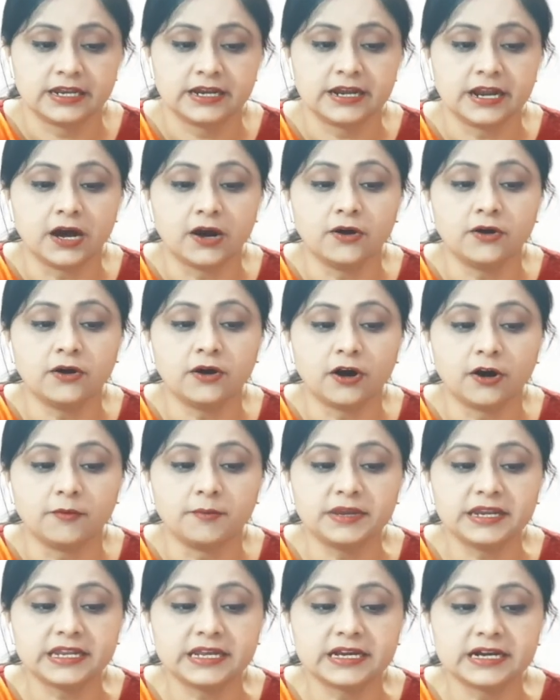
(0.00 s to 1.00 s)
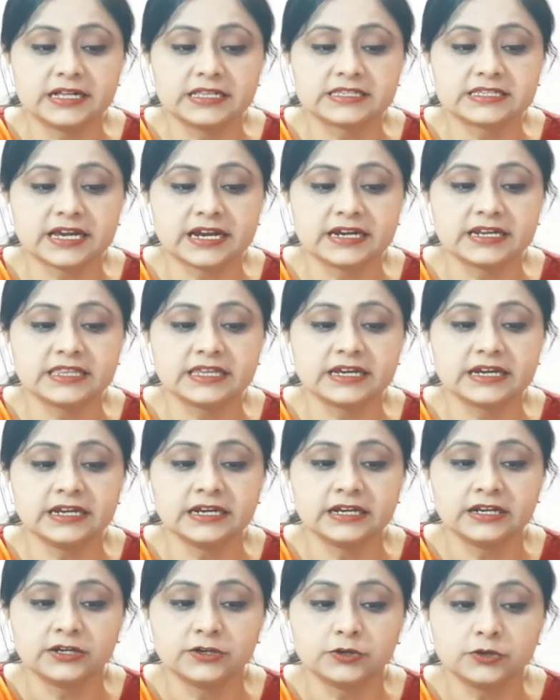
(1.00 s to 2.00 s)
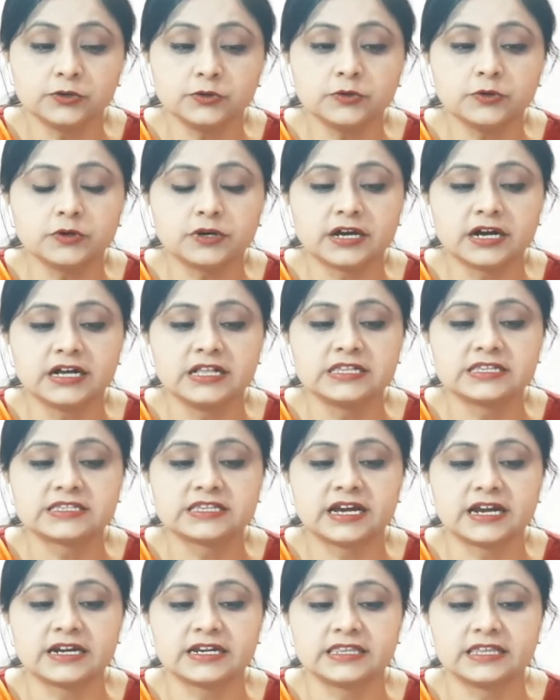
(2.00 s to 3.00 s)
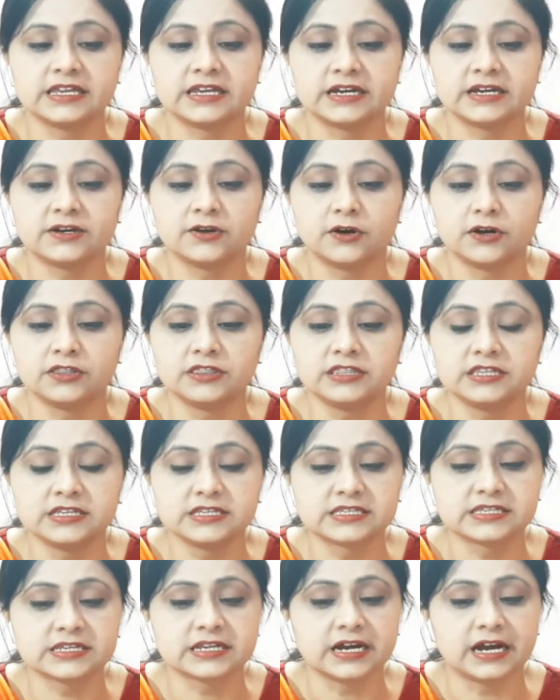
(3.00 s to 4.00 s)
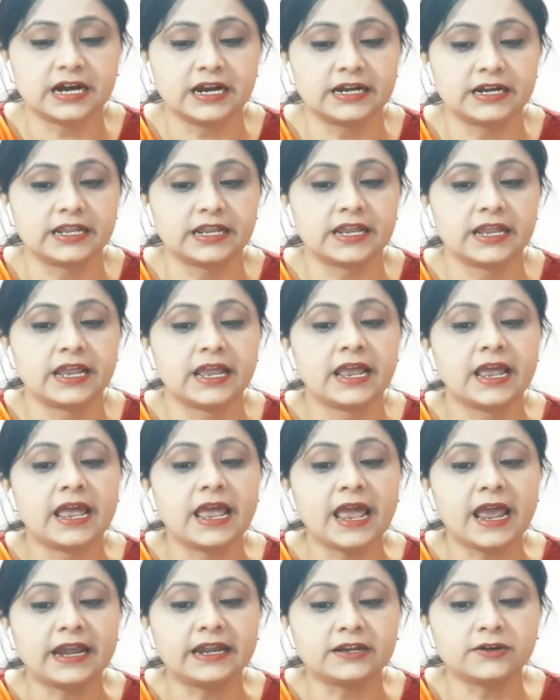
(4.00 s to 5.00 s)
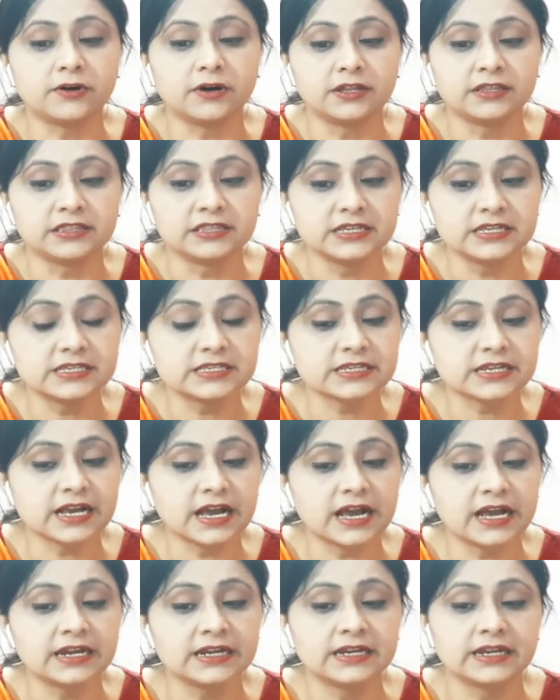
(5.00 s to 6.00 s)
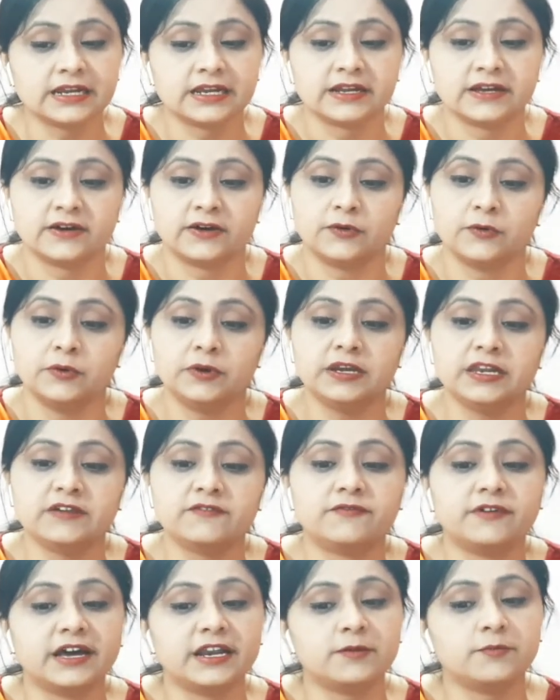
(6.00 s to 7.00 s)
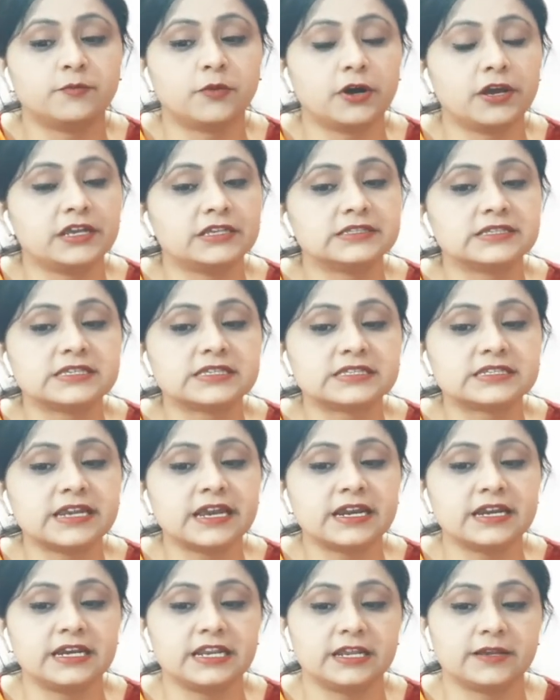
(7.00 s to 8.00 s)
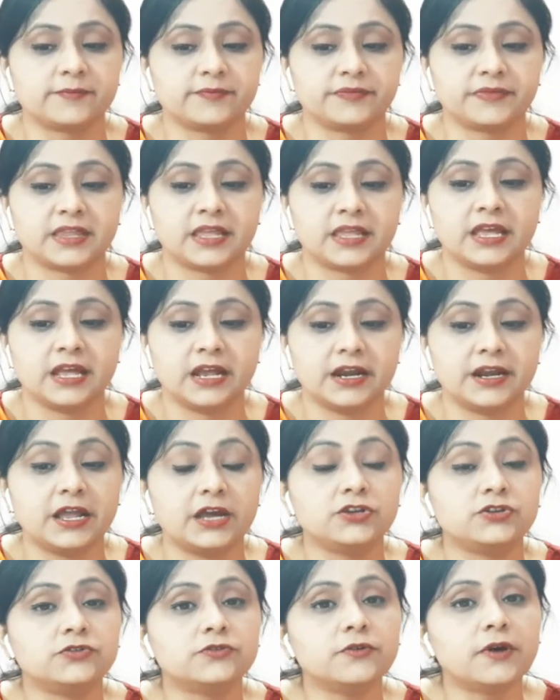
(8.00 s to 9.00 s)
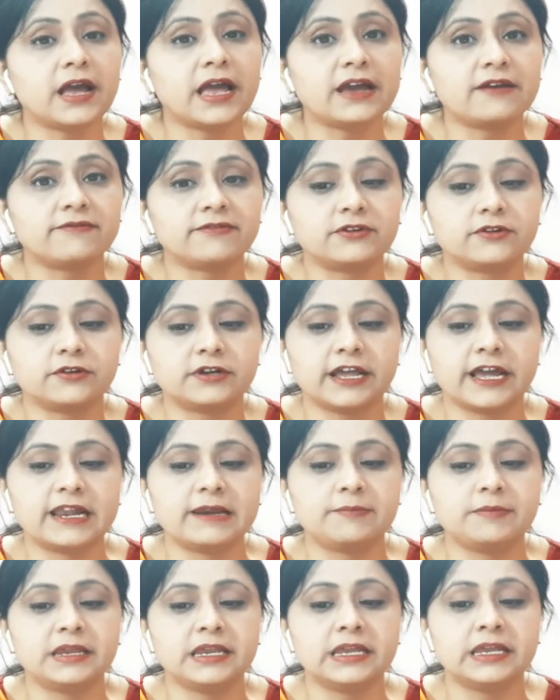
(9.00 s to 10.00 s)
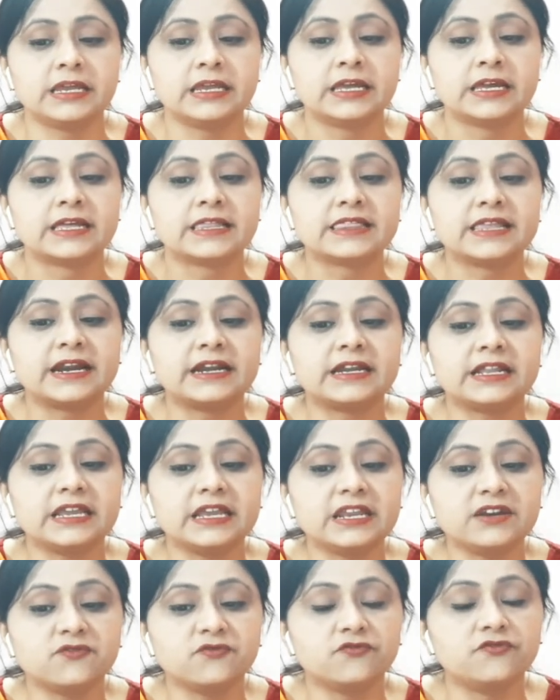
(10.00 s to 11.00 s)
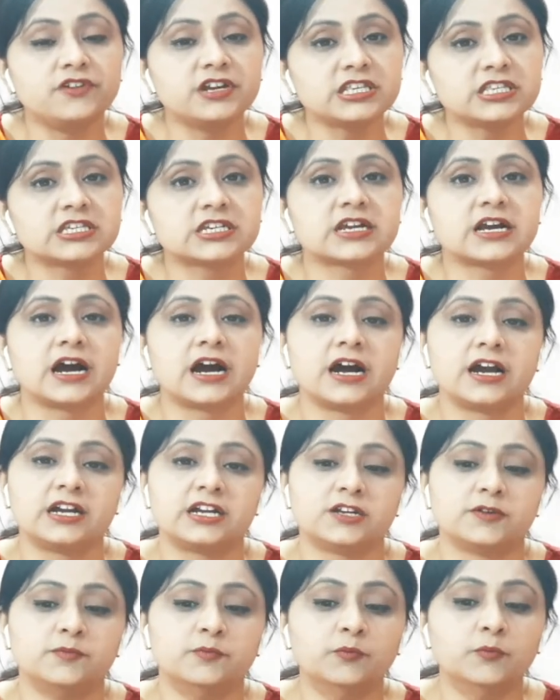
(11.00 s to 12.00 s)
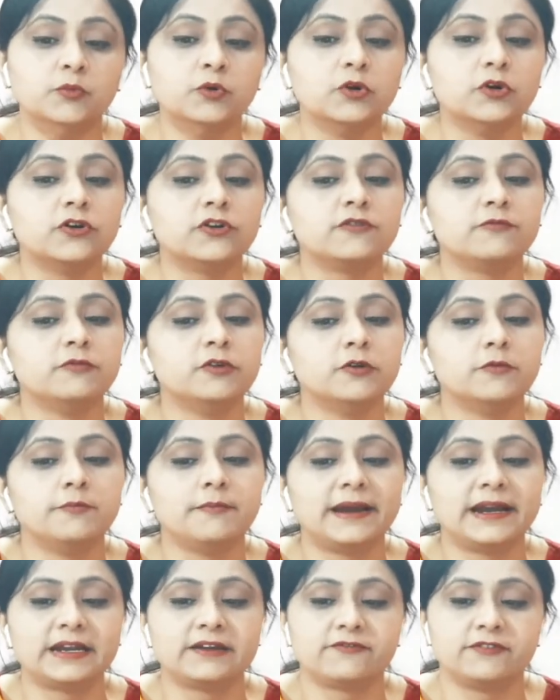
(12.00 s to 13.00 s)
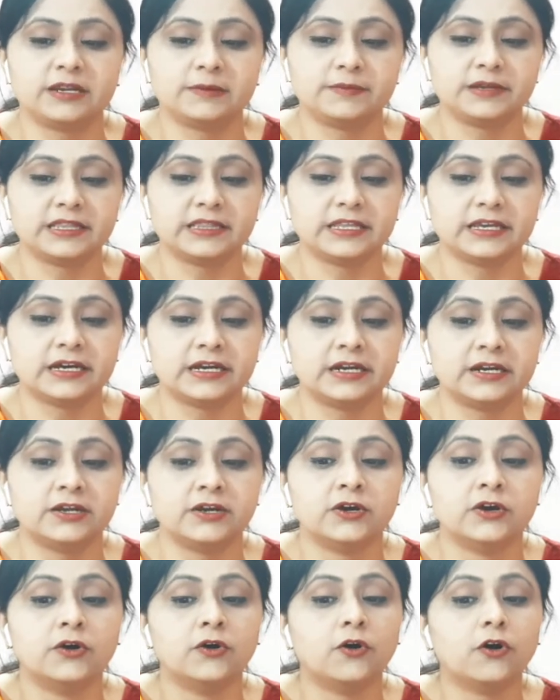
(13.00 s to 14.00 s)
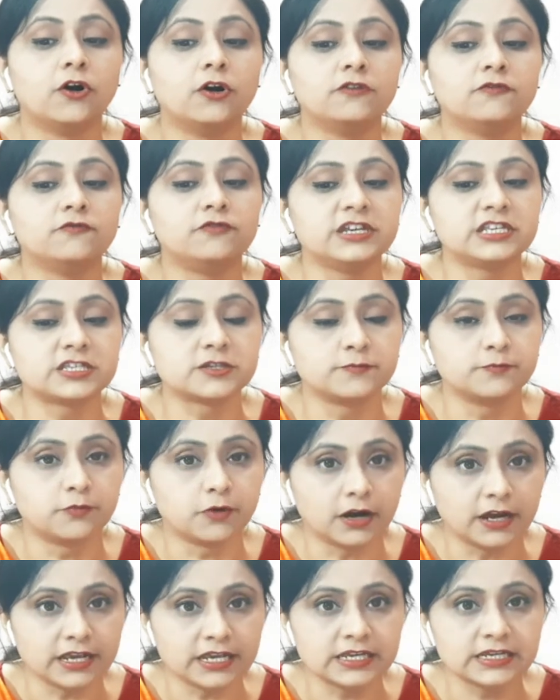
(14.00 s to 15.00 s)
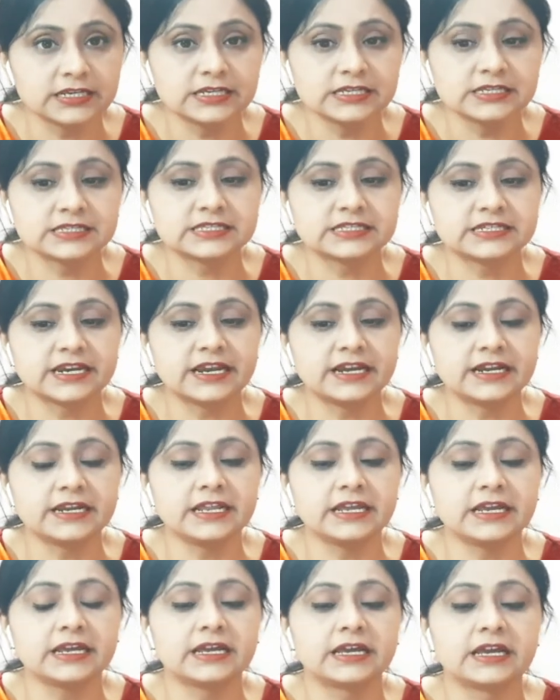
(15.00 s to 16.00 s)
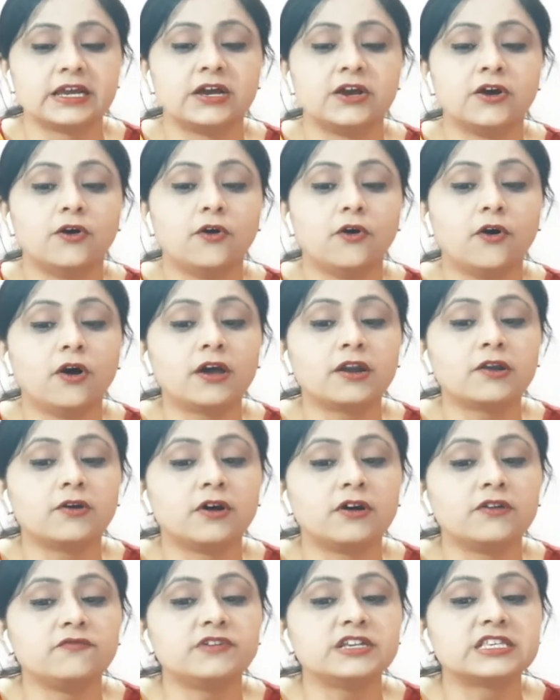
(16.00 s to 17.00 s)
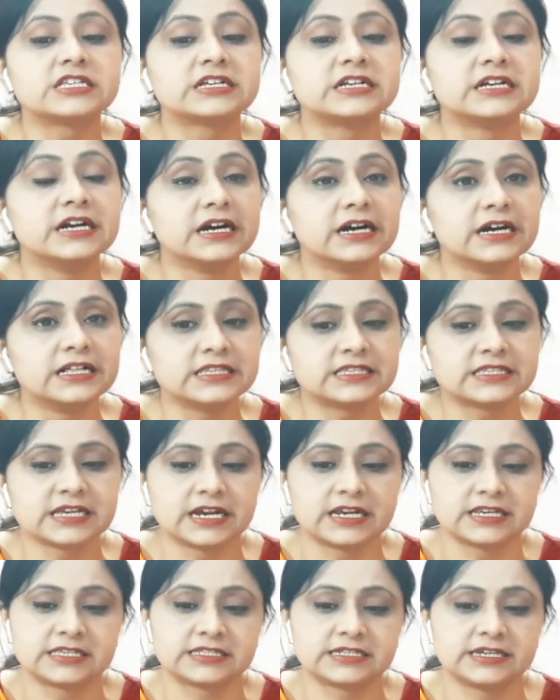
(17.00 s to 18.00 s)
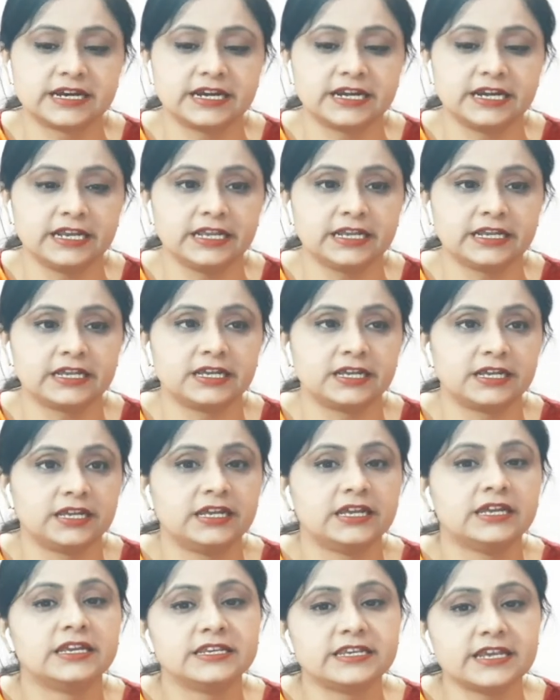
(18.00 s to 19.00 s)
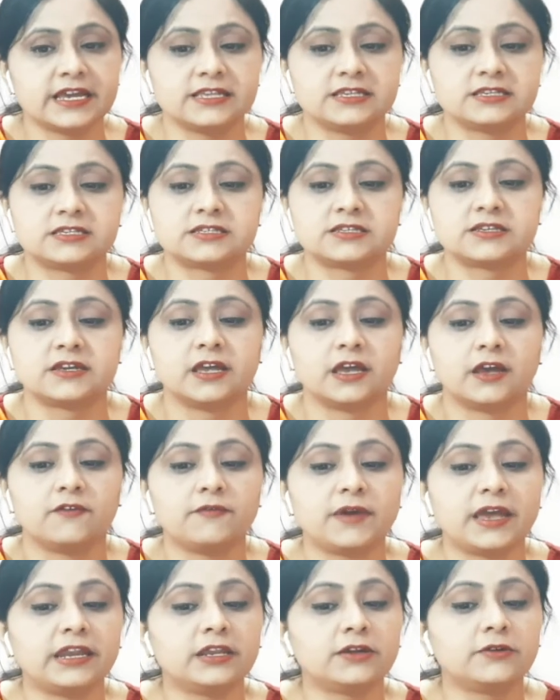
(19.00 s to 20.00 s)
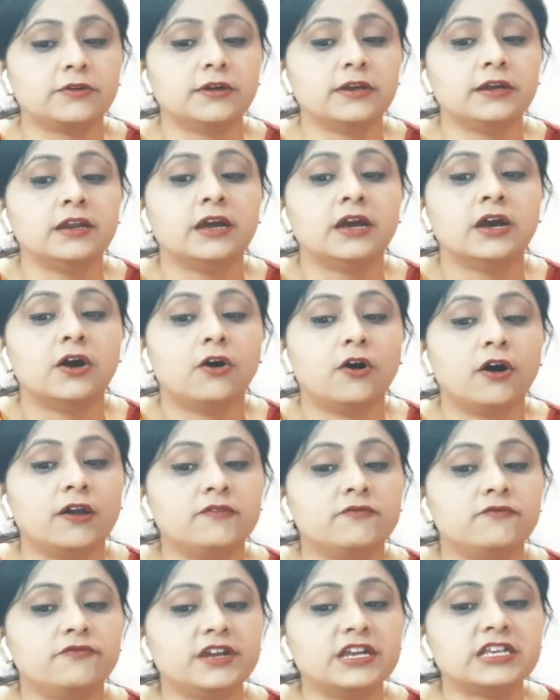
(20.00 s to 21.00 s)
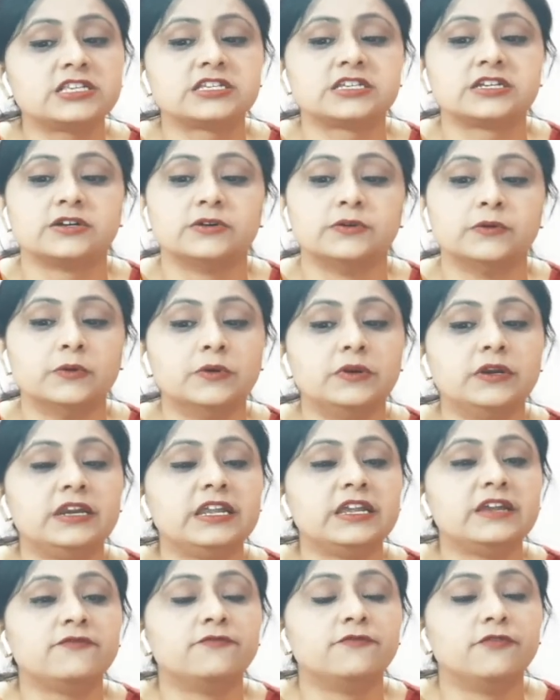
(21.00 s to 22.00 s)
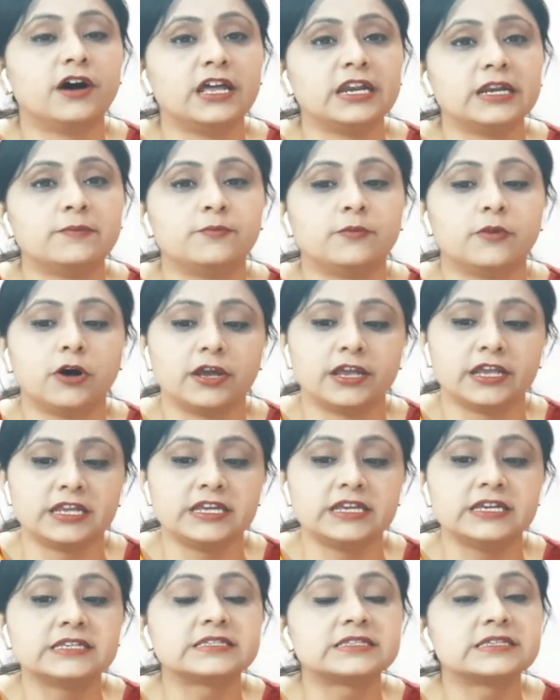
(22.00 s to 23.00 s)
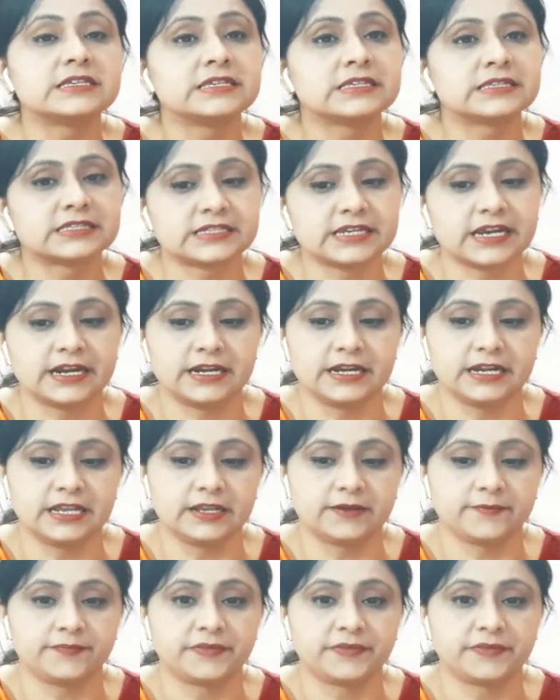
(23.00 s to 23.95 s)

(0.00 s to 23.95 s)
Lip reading: Now how many girls are there? Two girls are there on this cart. And on this cart, only one boy is standing. Now you have to tell me that in which cart more movement will be there. On which boy is standing or on which girls are standing? Yes, very good. On which only one boy is standing.